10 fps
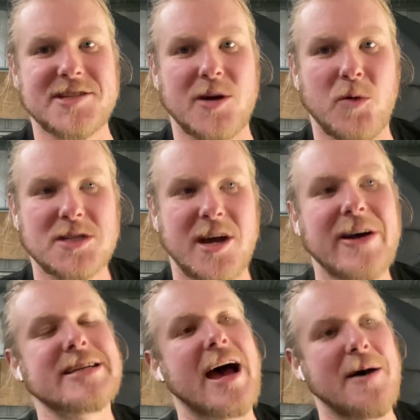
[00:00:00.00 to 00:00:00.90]
So what's
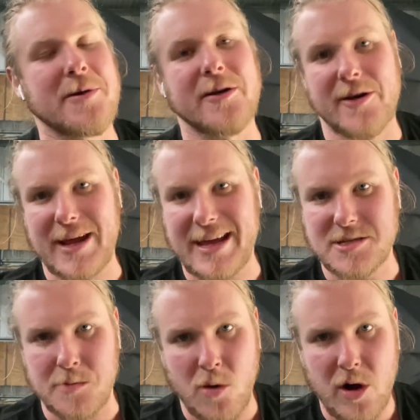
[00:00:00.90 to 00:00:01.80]
going to happen, I'm going to get
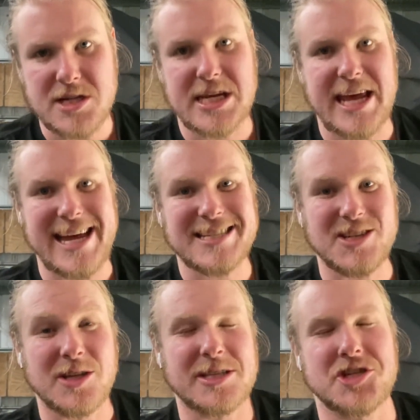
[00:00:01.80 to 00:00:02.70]
some more
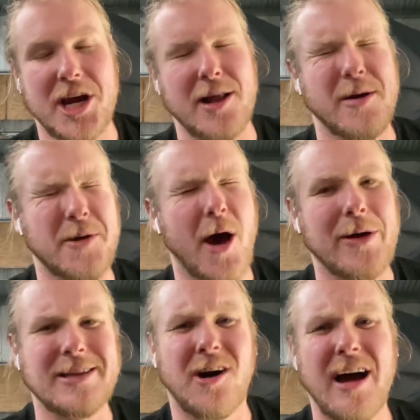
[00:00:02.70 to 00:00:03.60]
guests on this channel. I'm
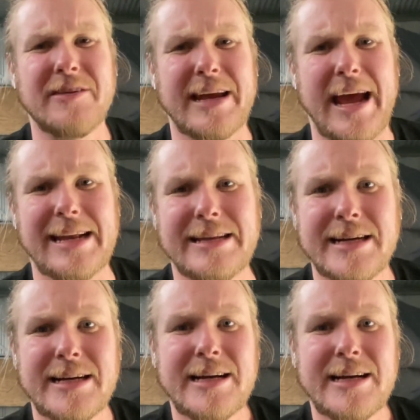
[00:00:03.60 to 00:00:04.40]
going live again.